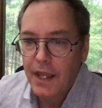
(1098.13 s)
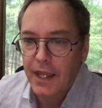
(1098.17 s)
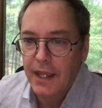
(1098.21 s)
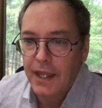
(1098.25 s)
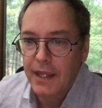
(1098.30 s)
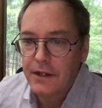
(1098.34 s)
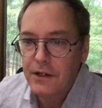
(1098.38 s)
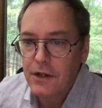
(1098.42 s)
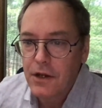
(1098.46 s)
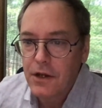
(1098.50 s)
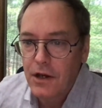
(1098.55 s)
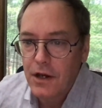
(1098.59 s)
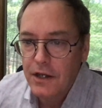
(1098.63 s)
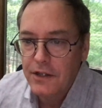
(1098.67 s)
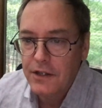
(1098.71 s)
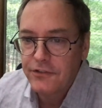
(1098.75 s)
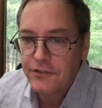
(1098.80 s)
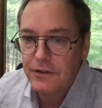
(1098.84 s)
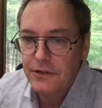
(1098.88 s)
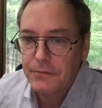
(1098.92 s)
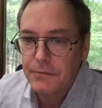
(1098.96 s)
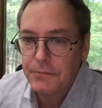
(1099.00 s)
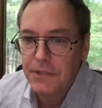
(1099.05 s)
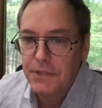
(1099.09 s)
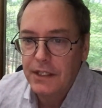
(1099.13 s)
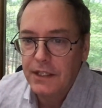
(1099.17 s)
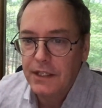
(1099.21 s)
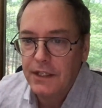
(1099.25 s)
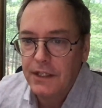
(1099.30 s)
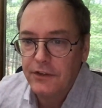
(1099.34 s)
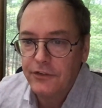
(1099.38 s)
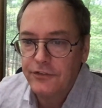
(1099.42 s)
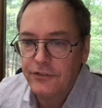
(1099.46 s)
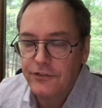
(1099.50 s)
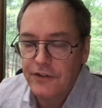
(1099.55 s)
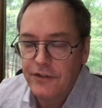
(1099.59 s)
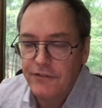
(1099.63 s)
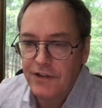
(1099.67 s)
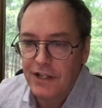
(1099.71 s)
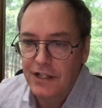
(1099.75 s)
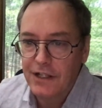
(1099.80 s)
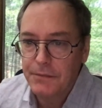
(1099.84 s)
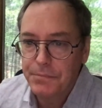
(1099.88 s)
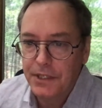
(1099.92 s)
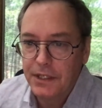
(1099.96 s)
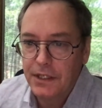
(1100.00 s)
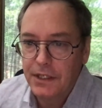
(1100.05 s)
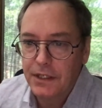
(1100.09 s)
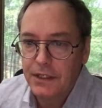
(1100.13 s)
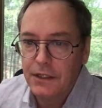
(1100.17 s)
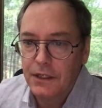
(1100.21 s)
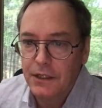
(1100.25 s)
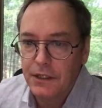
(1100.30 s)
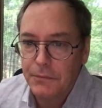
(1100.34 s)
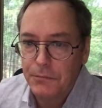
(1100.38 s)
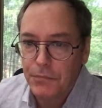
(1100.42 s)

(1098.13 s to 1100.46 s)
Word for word: and COSM is developing